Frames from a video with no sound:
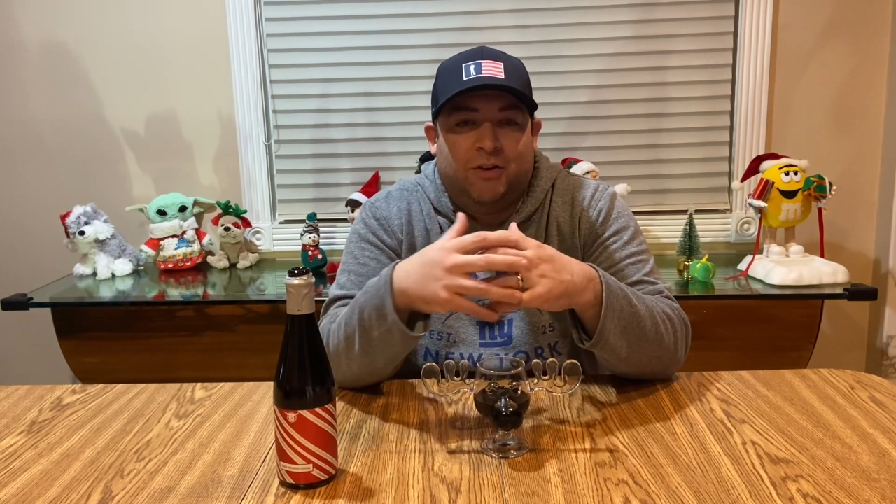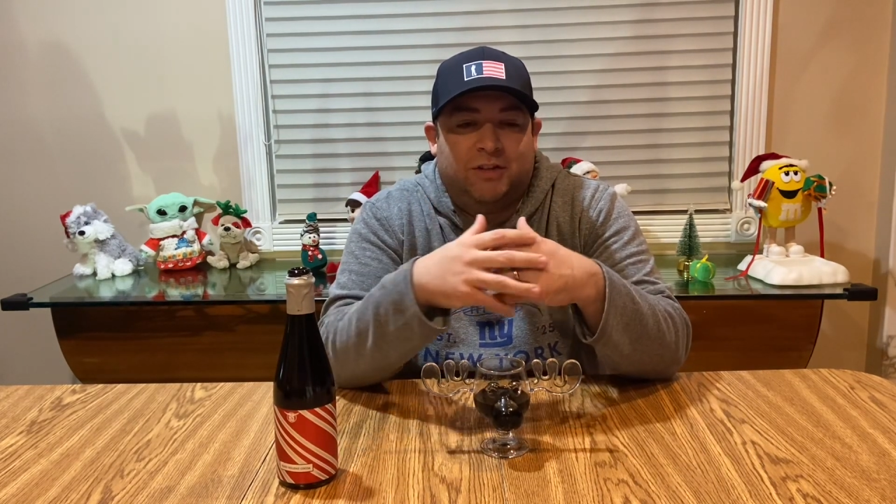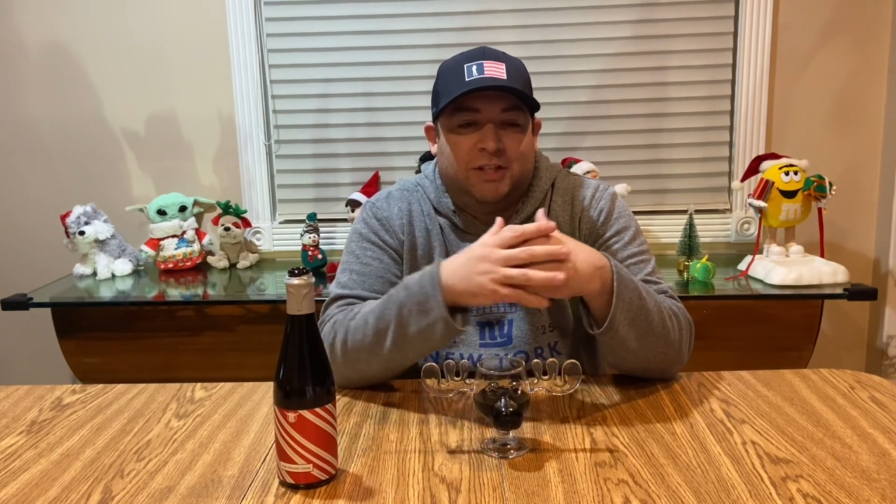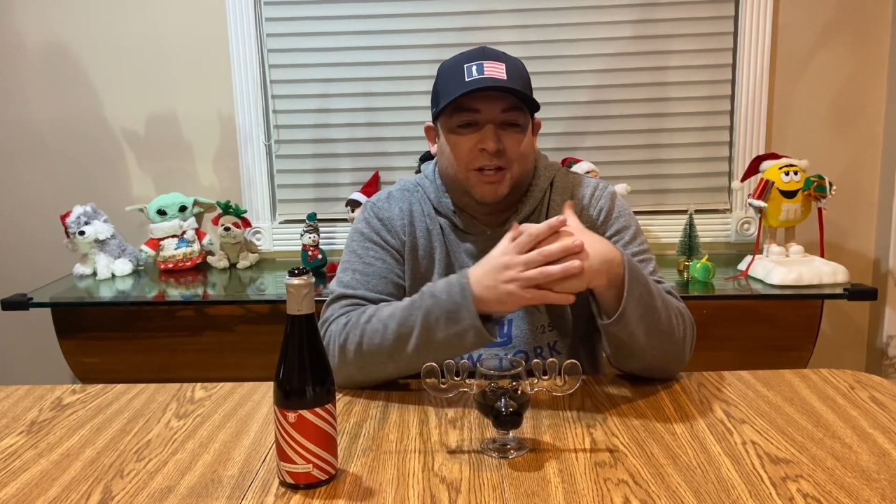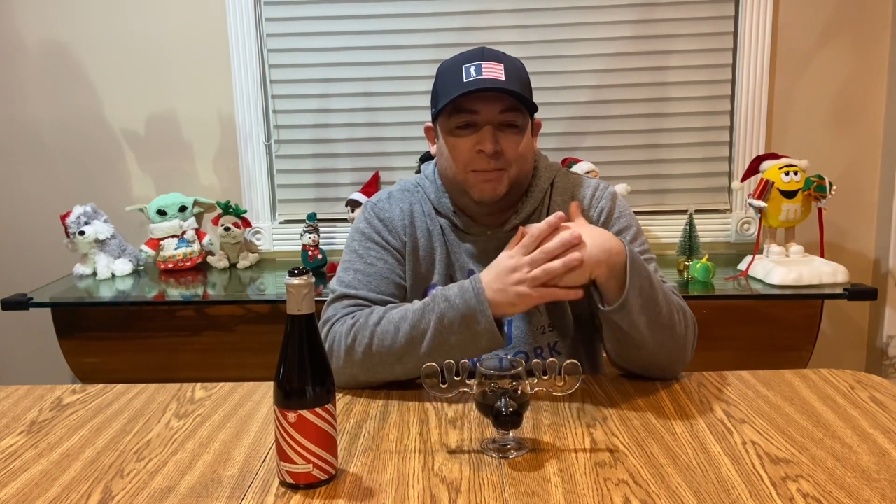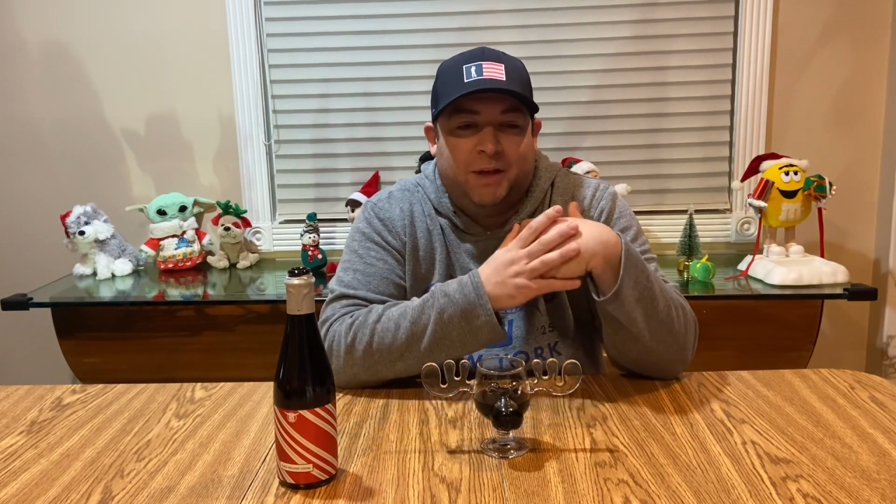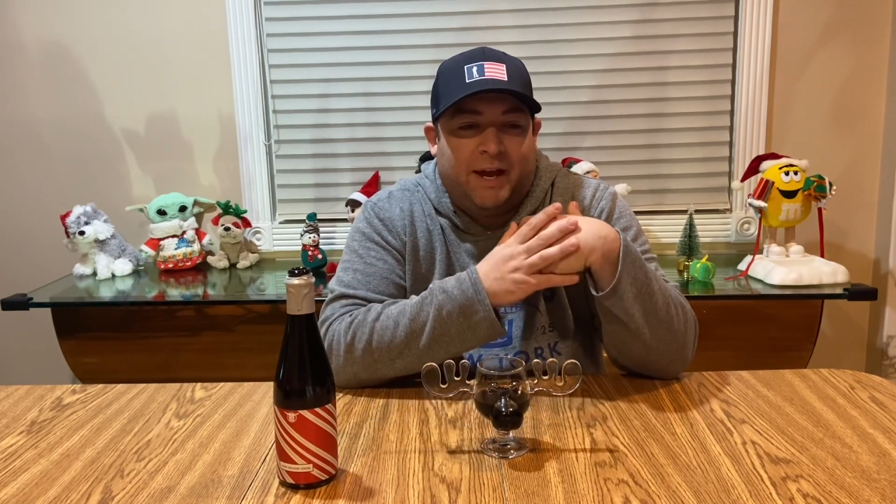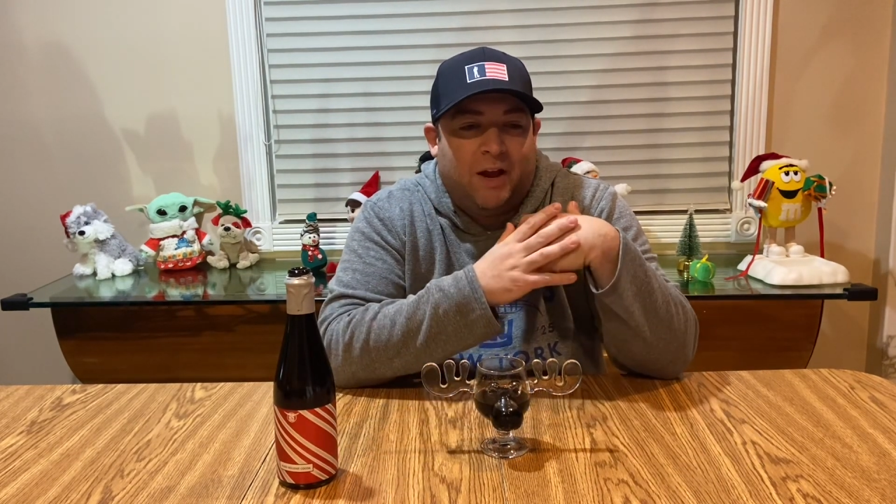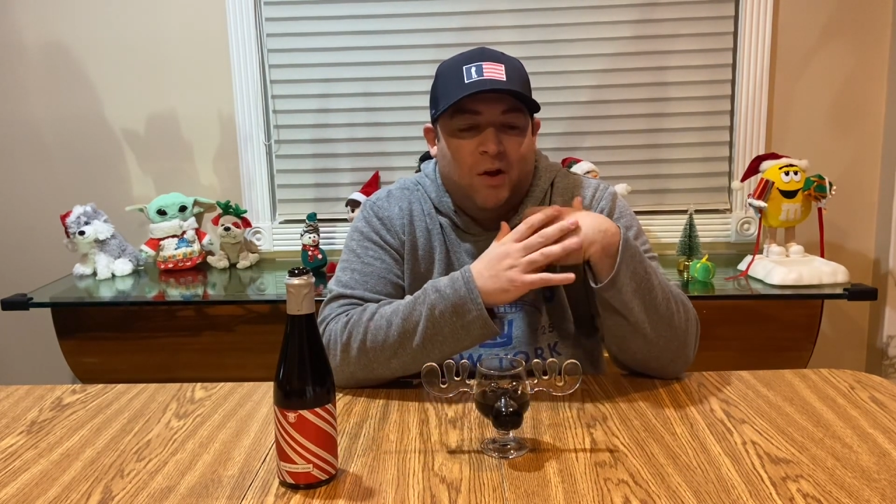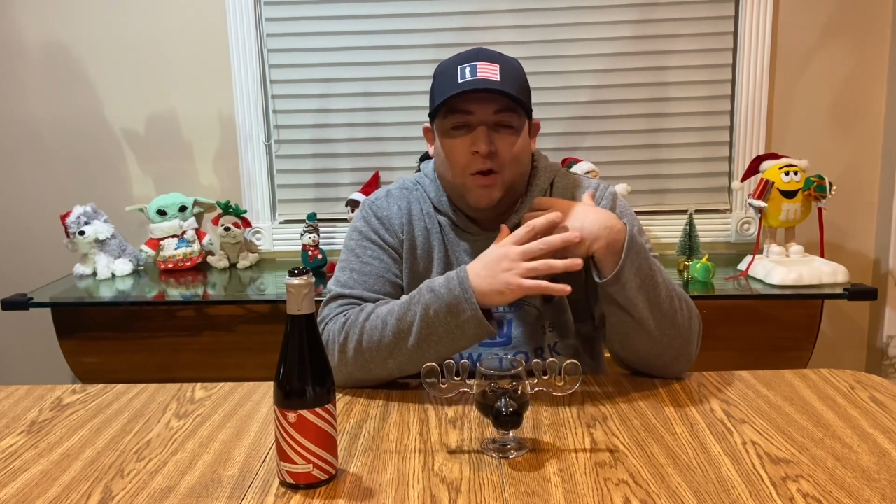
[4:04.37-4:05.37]
This is going to be
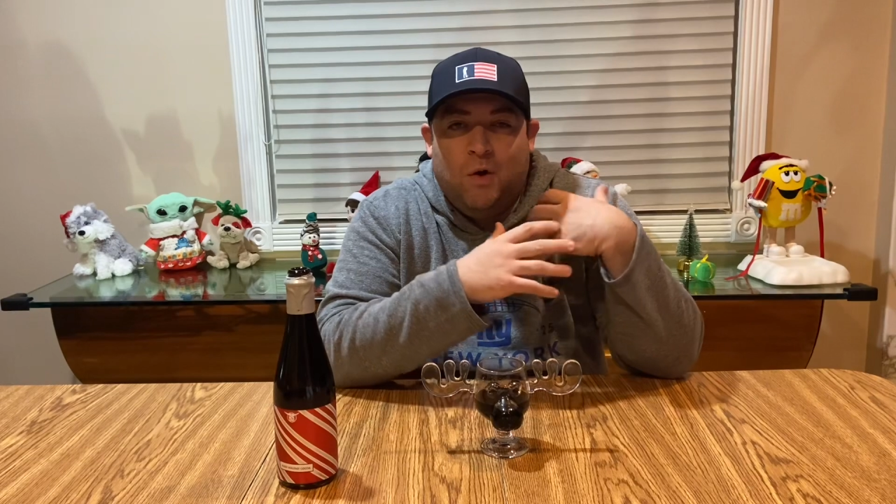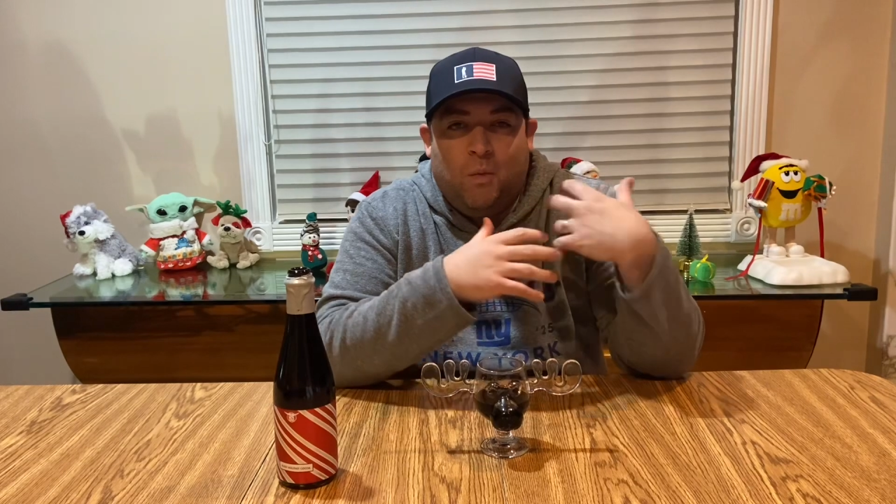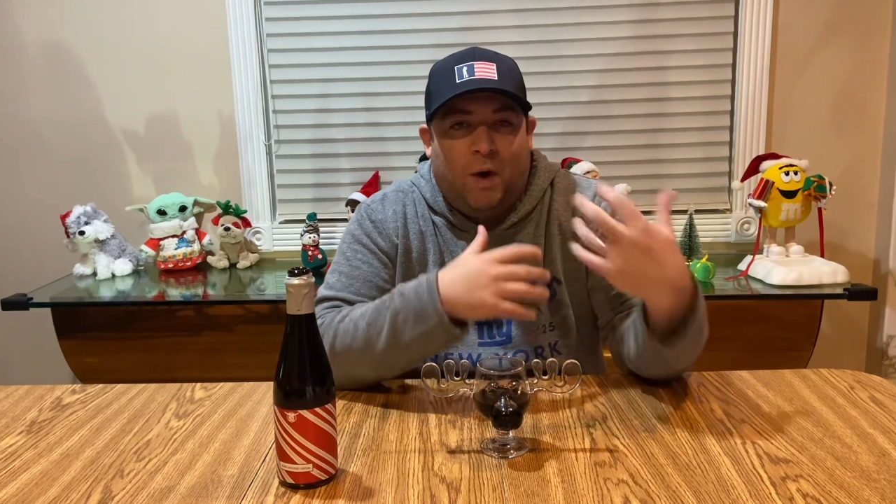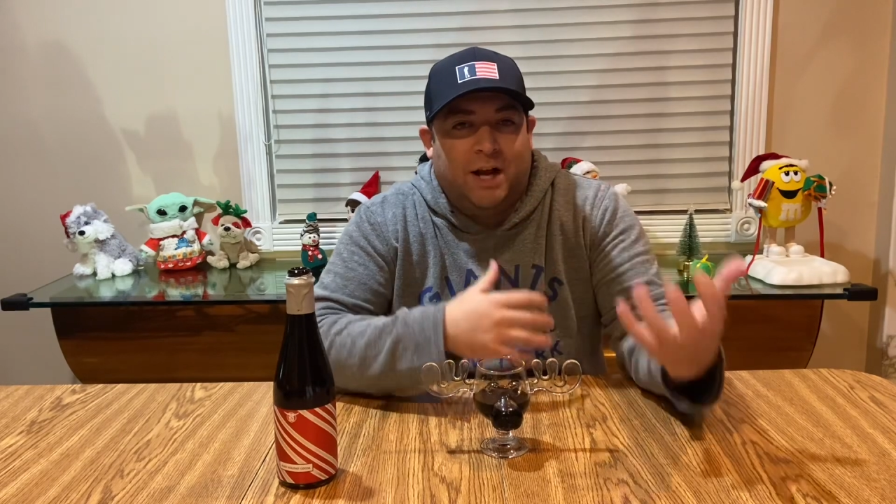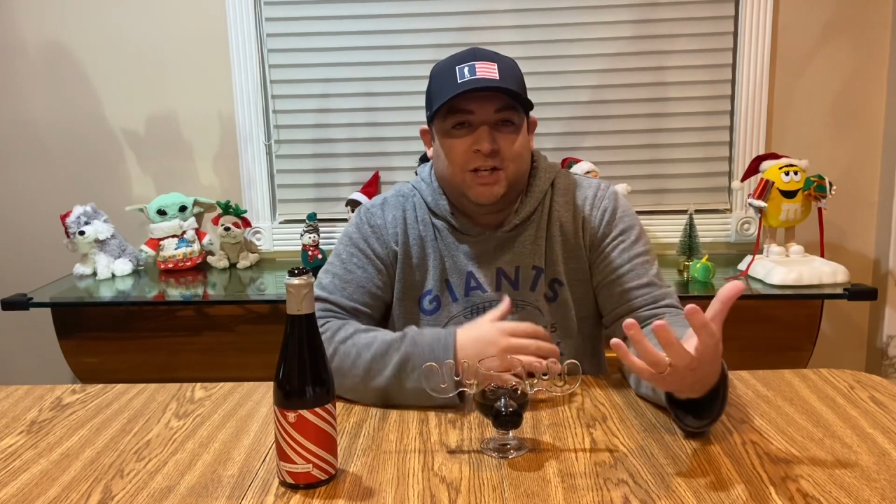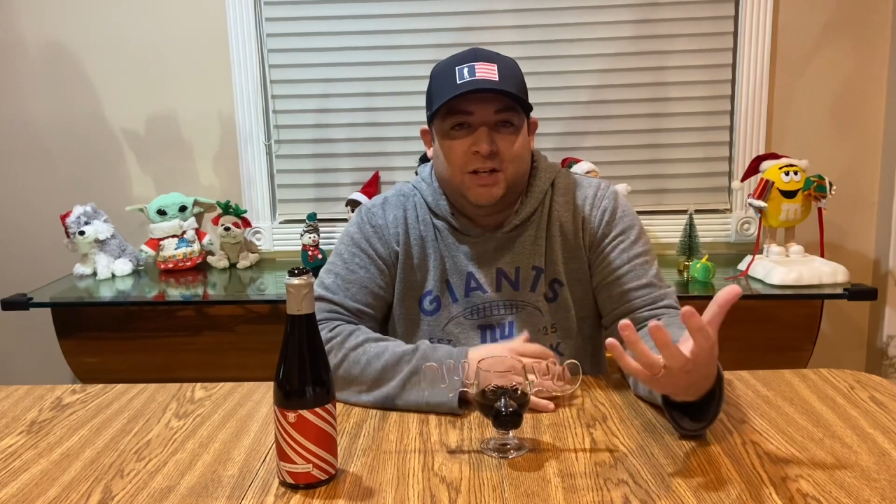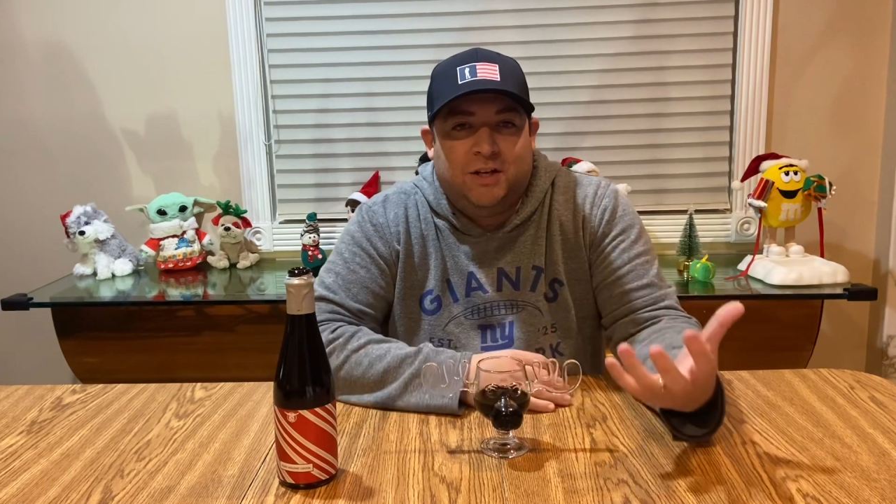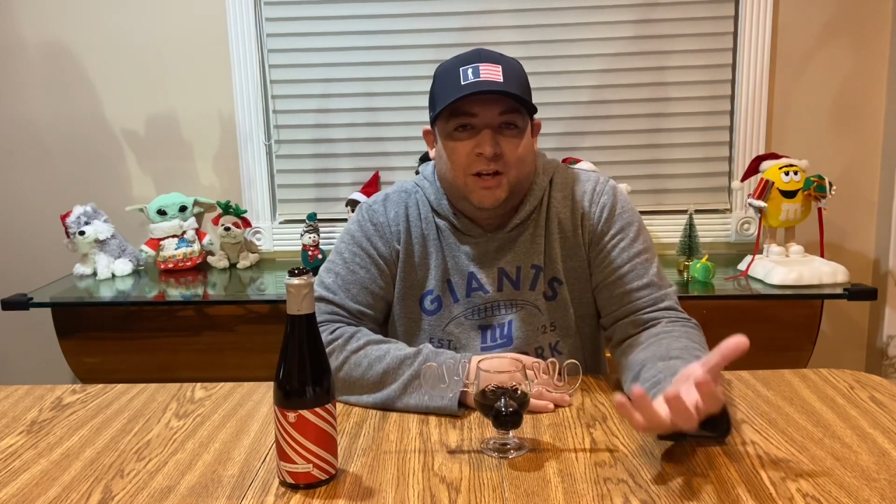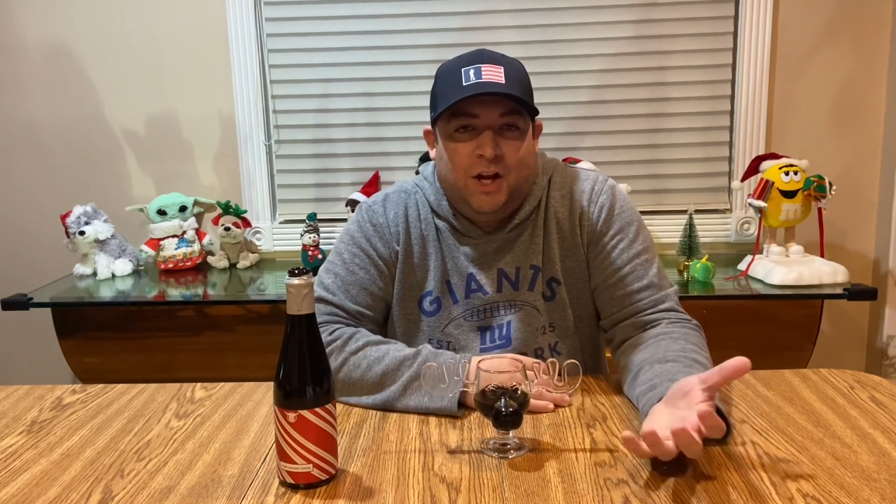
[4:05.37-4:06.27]
like watching,